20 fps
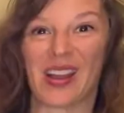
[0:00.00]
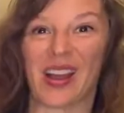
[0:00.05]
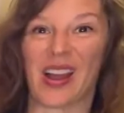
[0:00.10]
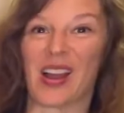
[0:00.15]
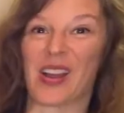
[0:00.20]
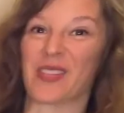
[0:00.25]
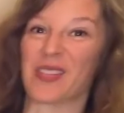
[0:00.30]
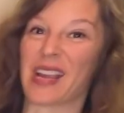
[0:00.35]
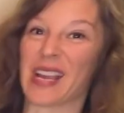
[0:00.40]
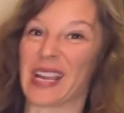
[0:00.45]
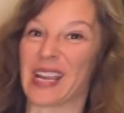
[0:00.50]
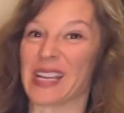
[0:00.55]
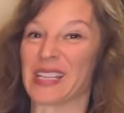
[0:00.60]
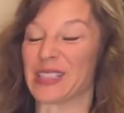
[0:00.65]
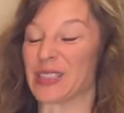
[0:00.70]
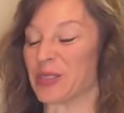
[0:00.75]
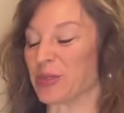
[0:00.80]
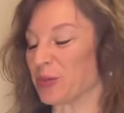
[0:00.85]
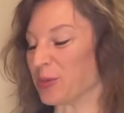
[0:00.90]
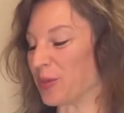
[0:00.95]
All right, guys,
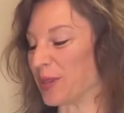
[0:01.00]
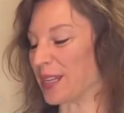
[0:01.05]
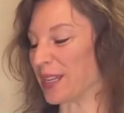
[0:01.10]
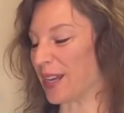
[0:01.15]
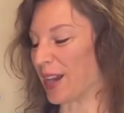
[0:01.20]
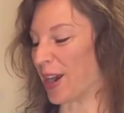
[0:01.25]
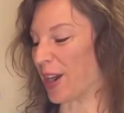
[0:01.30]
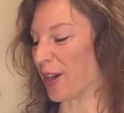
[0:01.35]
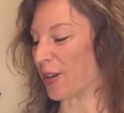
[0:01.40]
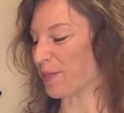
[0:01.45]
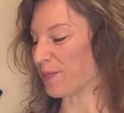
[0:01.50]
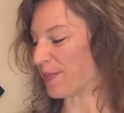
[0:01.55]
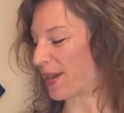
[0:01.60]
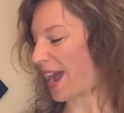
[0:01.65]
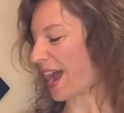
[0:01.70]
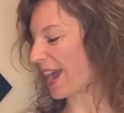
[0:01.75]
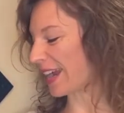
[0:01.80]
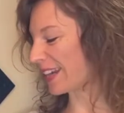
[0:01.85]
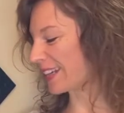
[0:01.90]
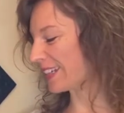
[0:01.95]
we are
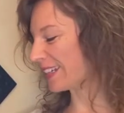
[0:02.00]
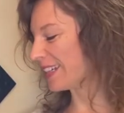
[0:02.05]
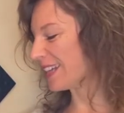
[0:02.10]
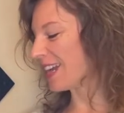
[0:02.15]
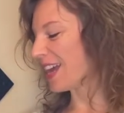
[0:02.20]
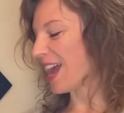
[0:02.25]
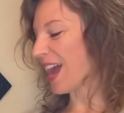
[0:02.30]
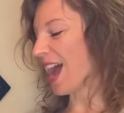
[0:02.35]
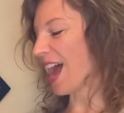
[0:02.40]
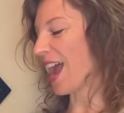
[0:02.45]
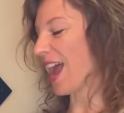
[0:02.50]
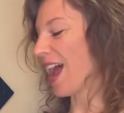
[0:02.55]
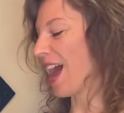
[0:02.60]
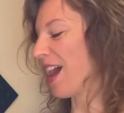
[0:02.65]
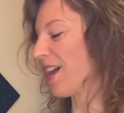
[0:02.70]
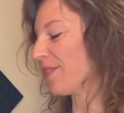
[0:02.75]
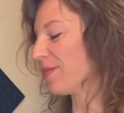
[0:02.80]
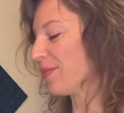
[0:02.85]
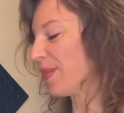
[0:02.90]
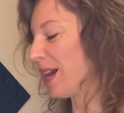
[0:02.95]
back. I
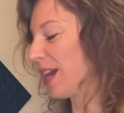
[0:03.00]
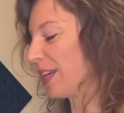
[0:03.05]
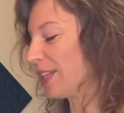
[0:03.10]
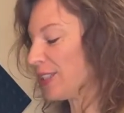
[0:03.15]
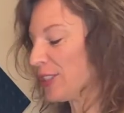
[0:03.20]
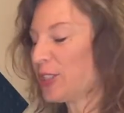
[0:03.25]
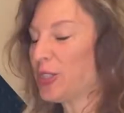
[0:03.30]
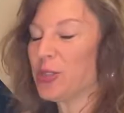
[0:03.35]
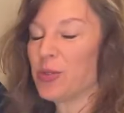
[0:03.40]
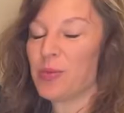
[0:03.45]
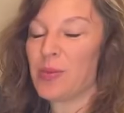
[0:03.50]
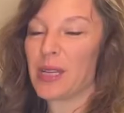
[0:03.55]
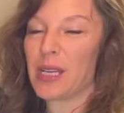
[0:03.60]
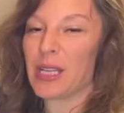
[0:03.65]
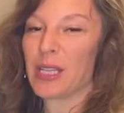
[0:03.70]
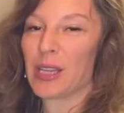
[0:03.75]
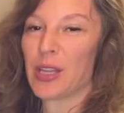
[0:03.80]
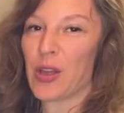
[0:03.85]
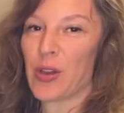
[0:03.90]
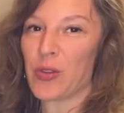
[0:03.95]
have my 2 mini
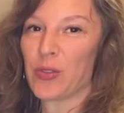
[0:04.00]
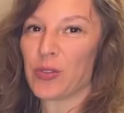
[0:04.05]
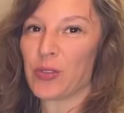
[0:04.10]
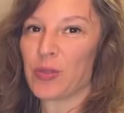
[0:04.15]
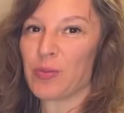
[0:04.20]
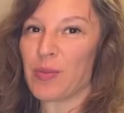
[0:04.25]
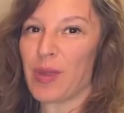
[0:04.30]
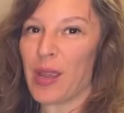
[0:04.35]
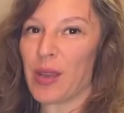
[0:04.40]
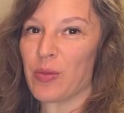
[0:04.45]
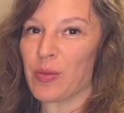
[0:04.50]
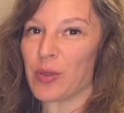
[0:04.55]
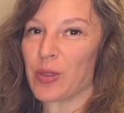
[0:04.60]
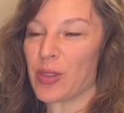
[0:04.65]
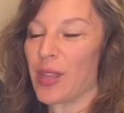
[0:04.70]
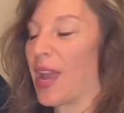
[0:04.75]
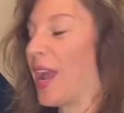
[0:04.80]
loaves made with the